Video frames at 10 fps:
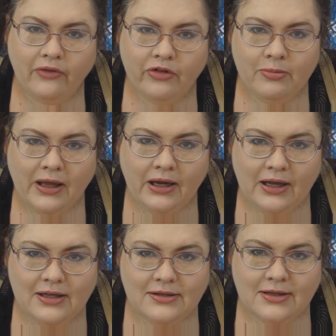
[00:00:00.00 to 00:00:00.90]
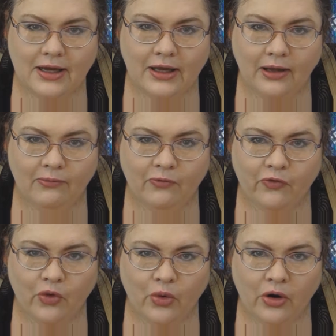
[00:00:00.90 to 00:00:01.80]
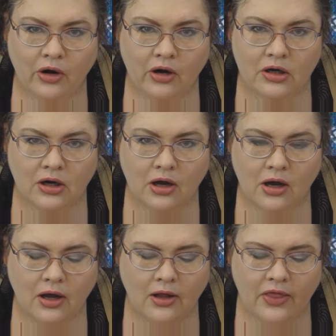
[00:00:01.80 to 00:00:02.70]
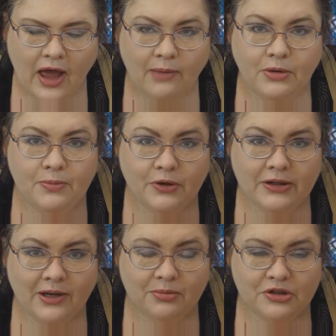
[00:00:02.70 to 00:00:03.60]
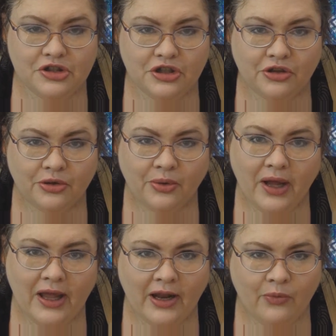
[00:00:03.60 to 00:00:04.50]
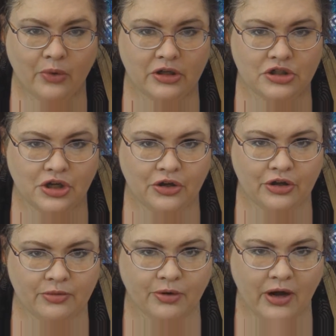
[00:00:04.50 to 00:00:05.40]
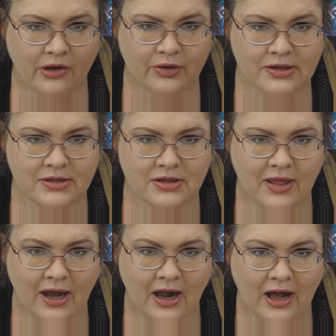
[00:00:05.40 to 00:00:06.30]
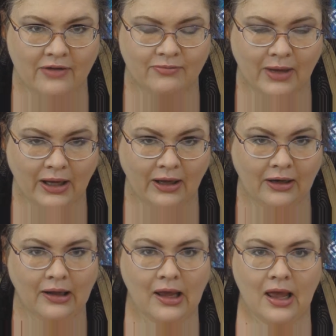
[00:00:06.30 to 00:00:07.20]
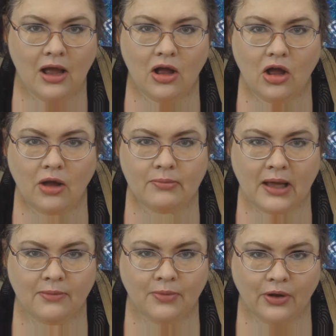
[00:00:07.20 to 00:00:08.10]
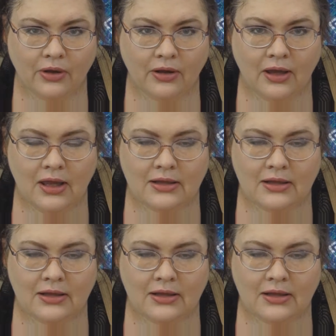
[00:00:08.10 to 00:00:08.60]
everybody, it's time for the Happy Book number 2, and I want to show you the progress that I've made on my book.